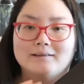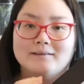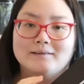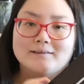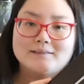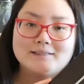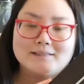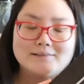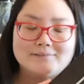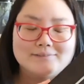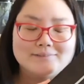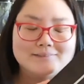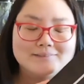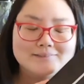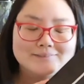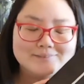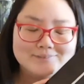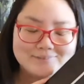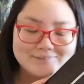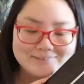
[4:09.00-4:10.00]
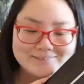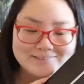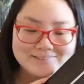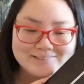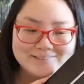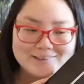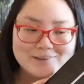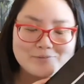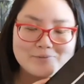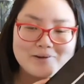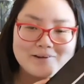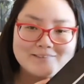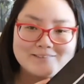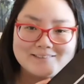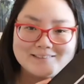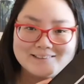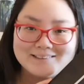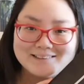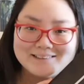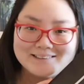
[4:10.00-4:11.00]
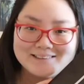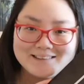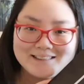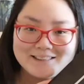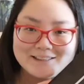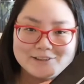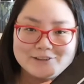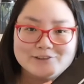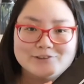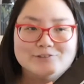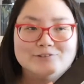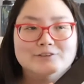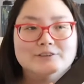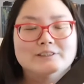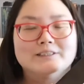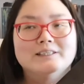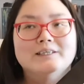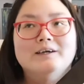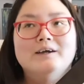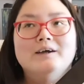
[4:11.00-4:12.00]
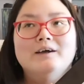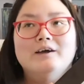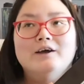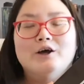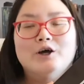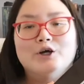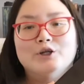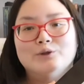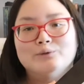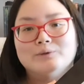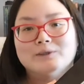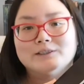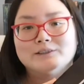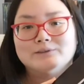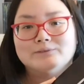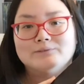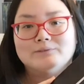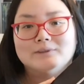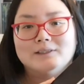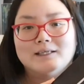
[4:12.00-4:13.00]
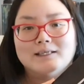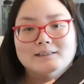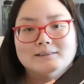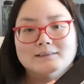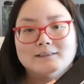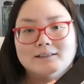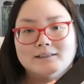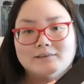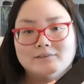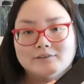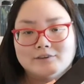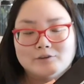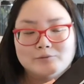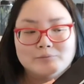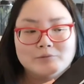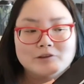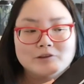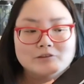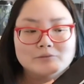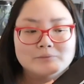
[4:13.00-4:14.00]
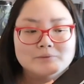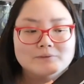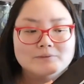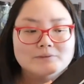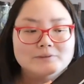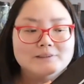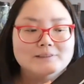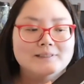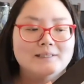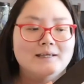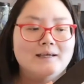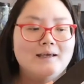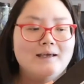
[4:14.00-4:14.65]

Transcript: the Parthenon statues, otherwise known as the Elgin Marbles.